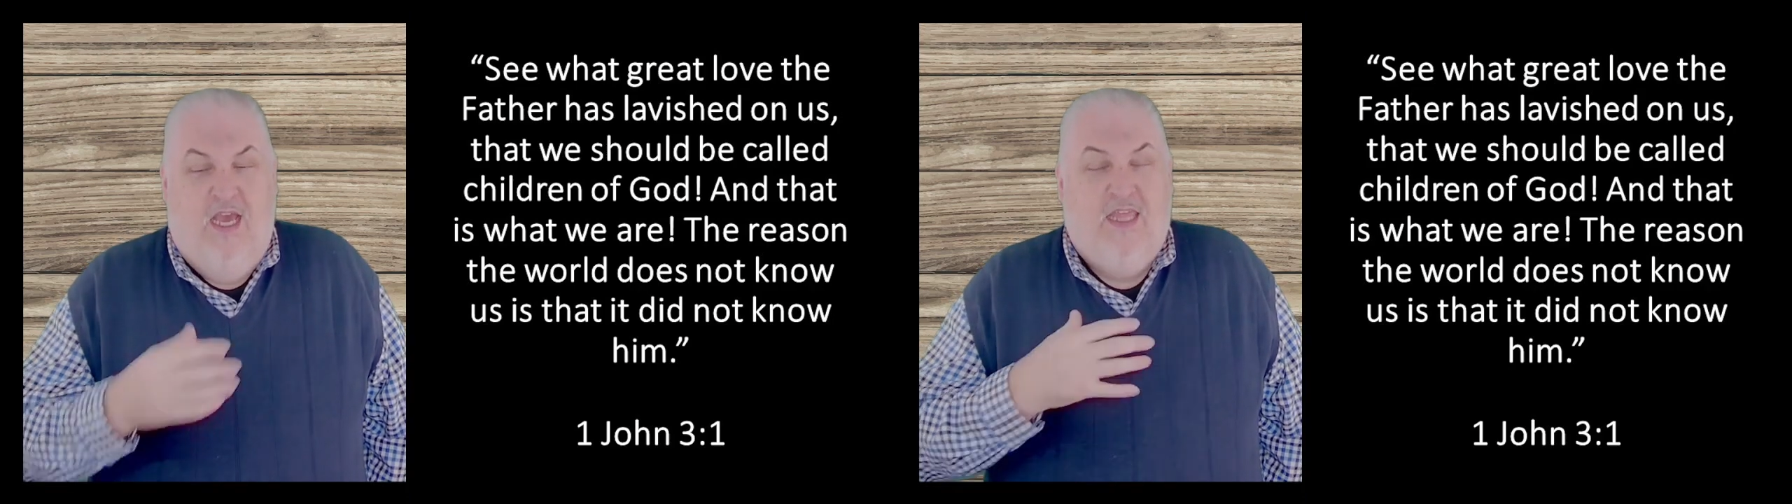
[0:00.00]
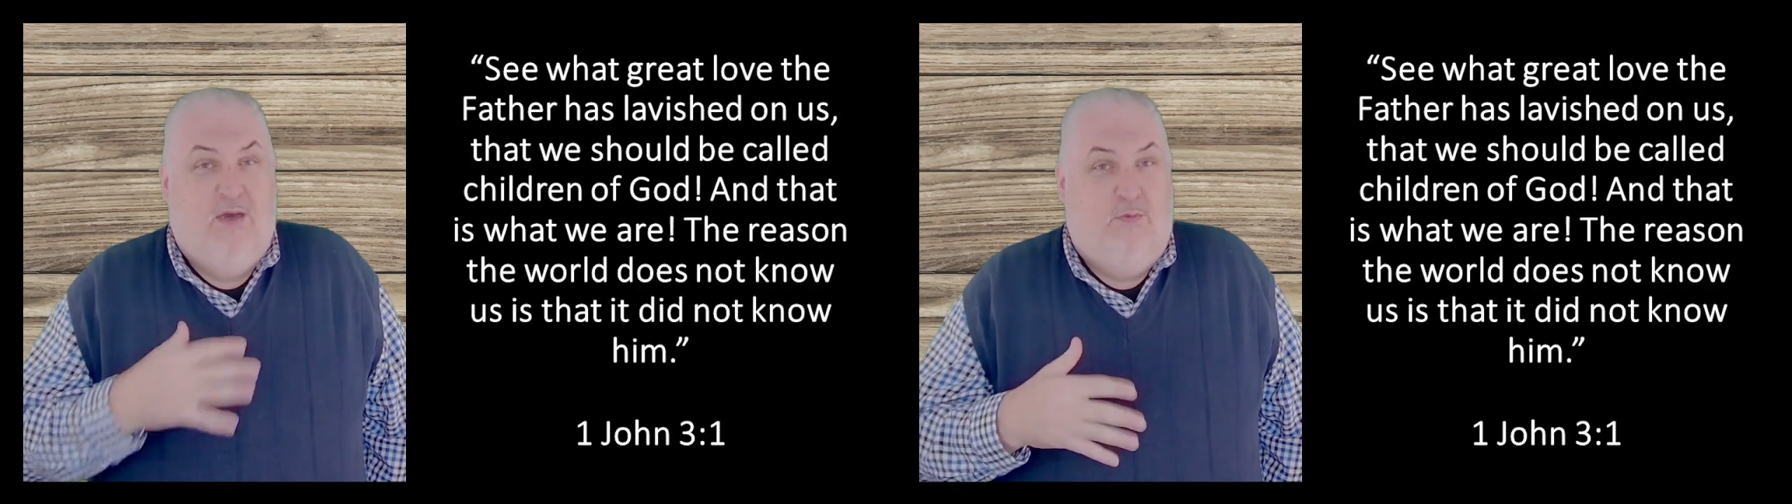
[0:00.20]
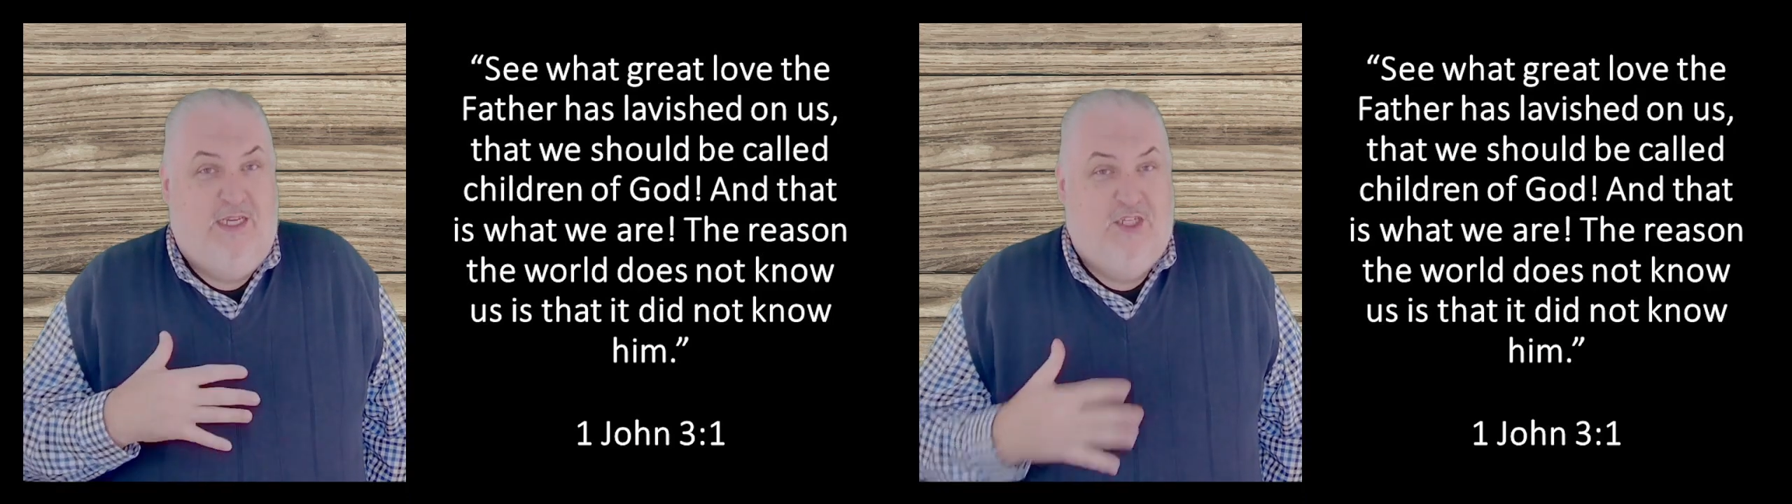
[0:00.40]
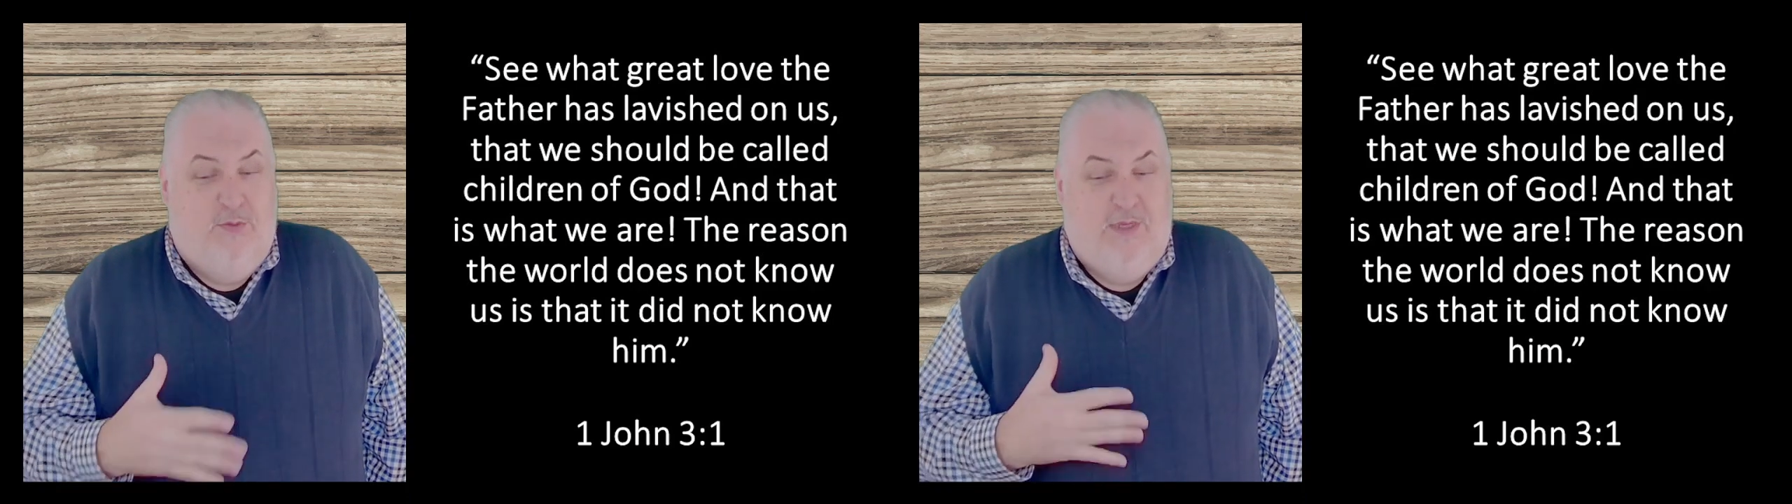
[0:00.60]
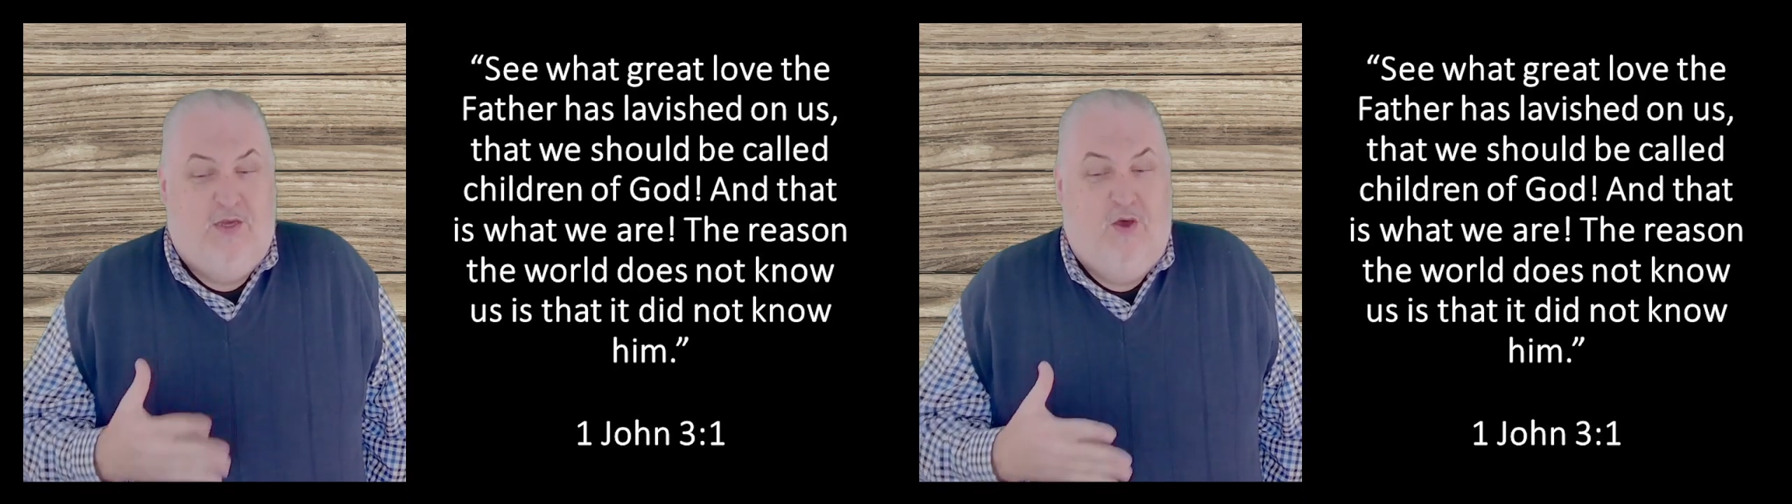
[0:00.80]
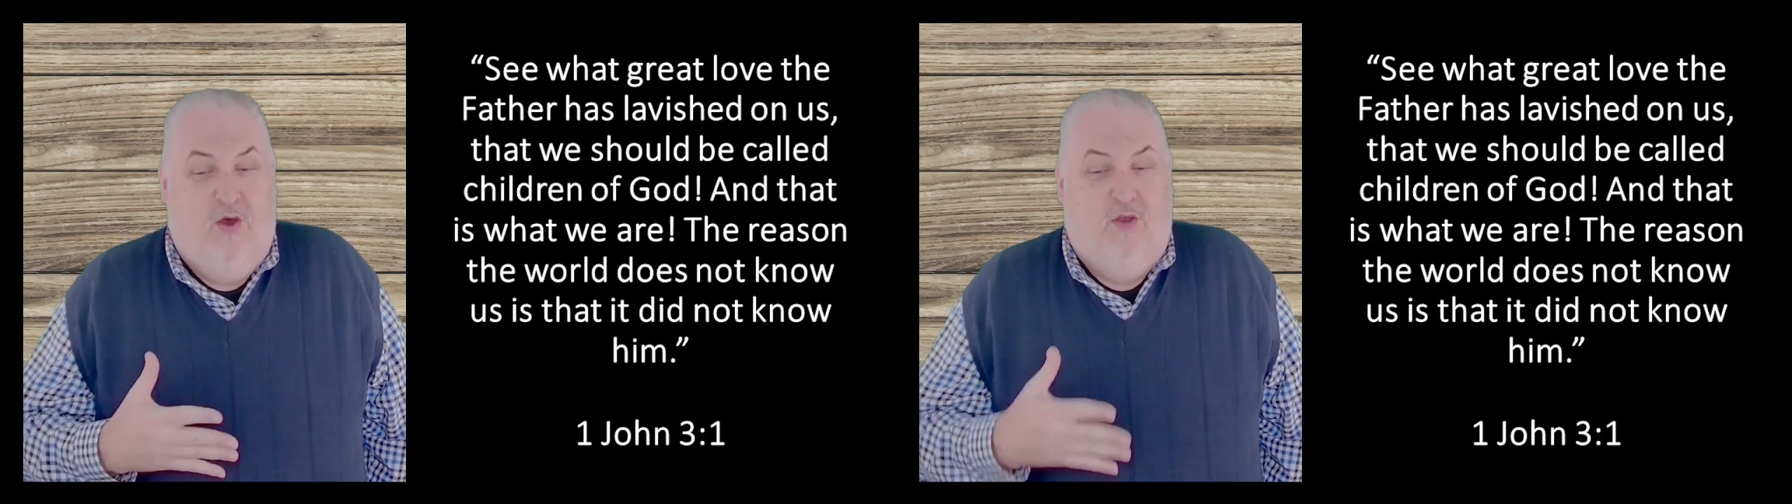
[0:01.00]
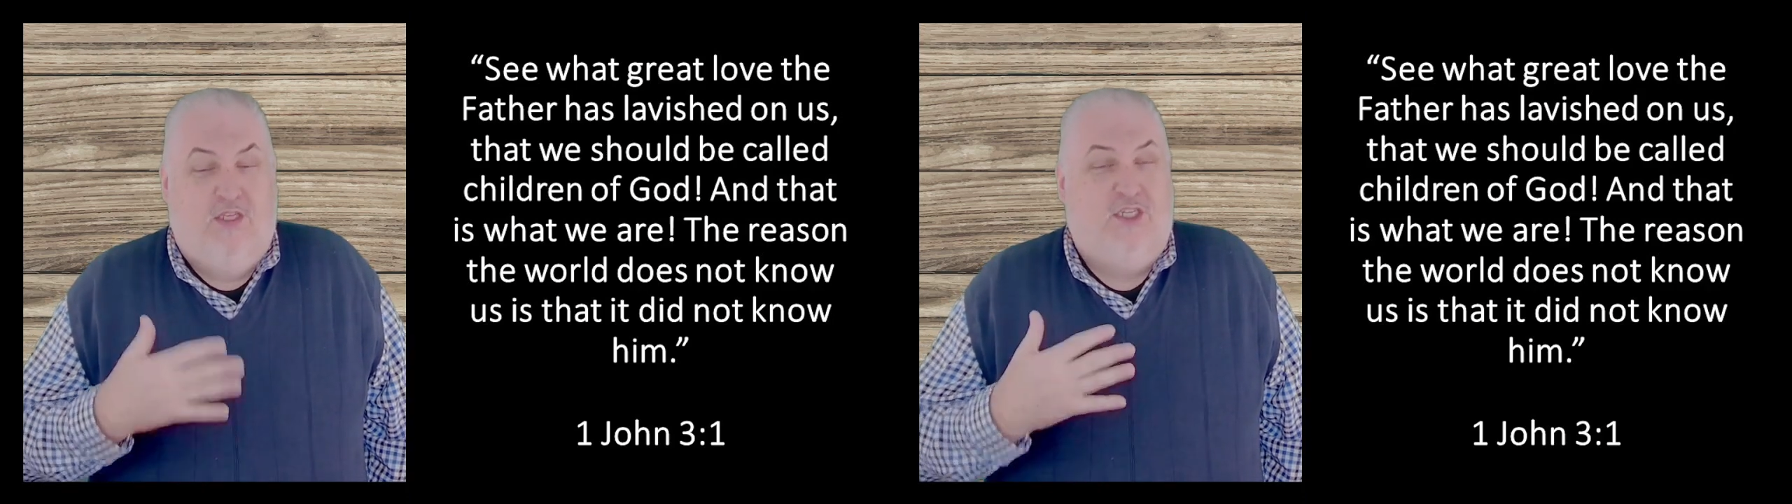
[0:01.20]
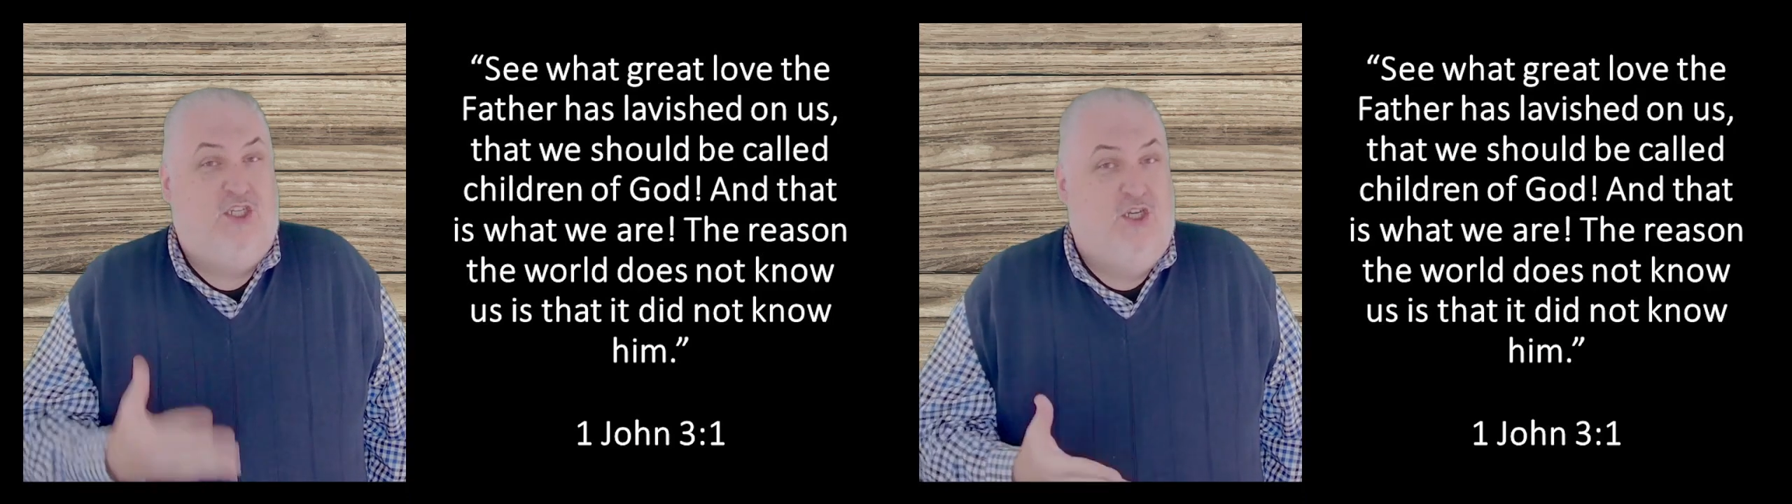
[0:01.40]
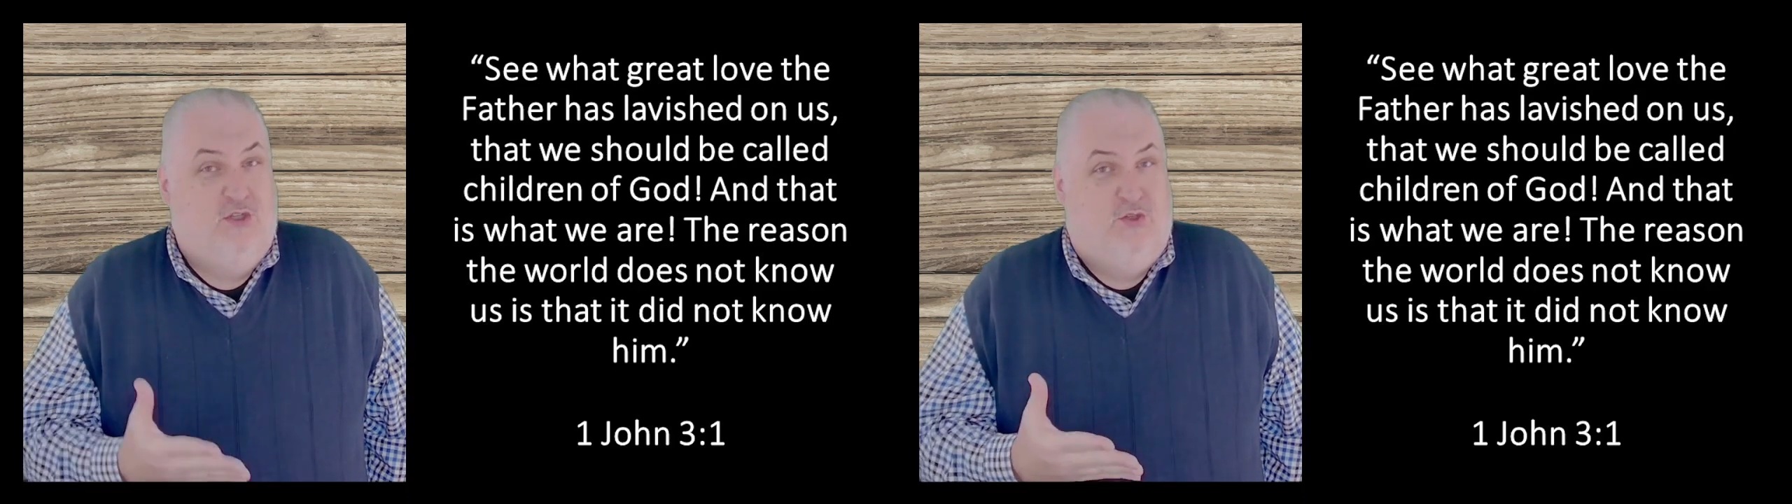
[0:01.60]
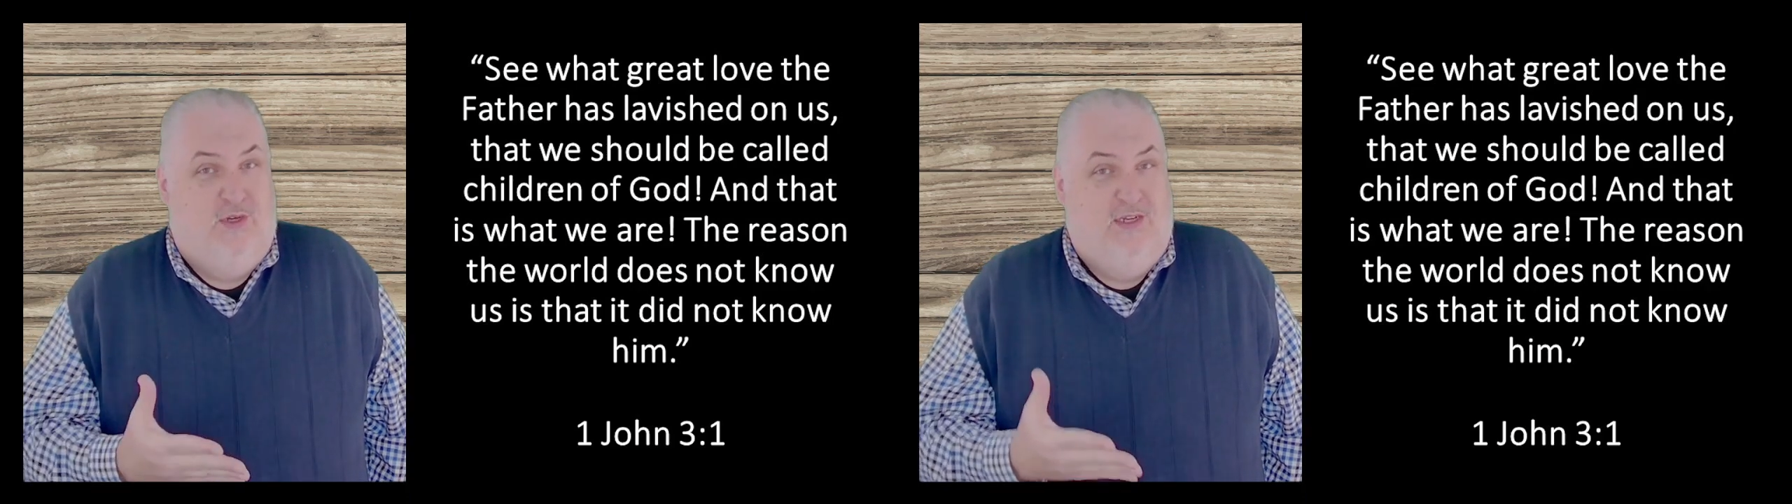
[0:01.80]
that we should be called the children